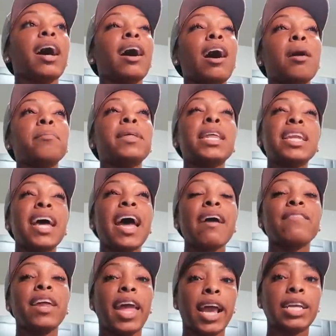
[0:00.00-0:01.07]
Um, they didn't
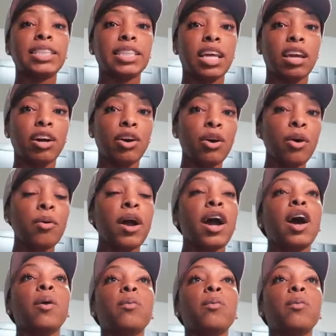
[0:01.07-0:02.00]
have an XL,